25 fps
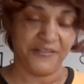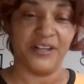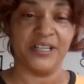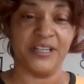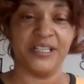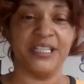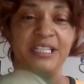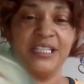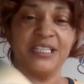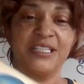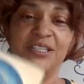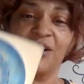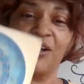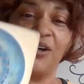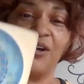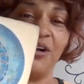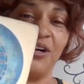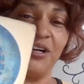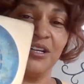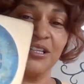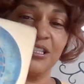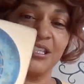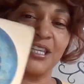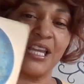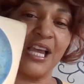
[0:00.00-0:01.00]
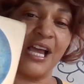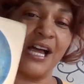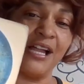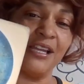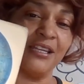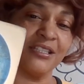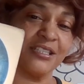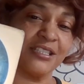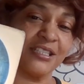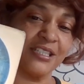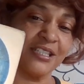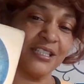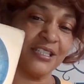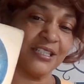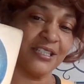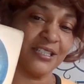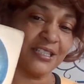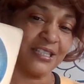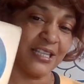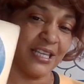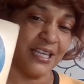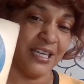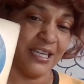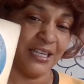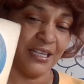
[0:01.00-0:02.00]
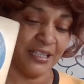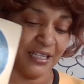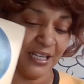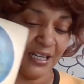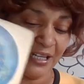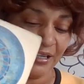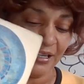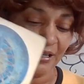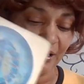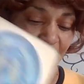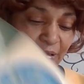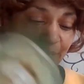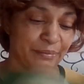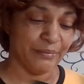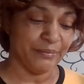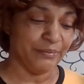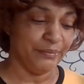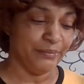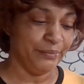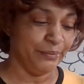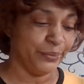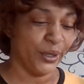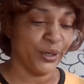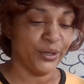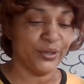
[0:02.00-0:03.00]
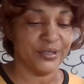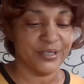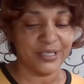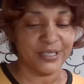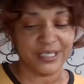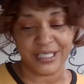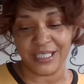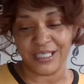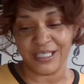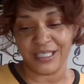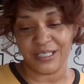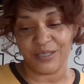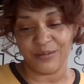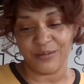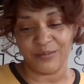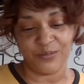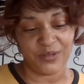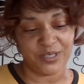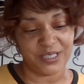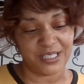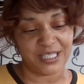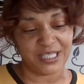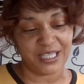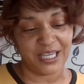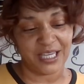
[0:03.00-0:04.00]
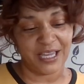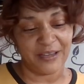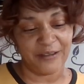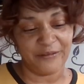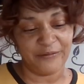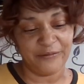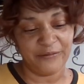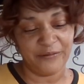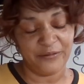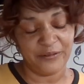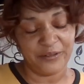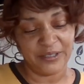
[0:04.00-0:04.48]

funny to cause challenges and um, burdens in someone's life.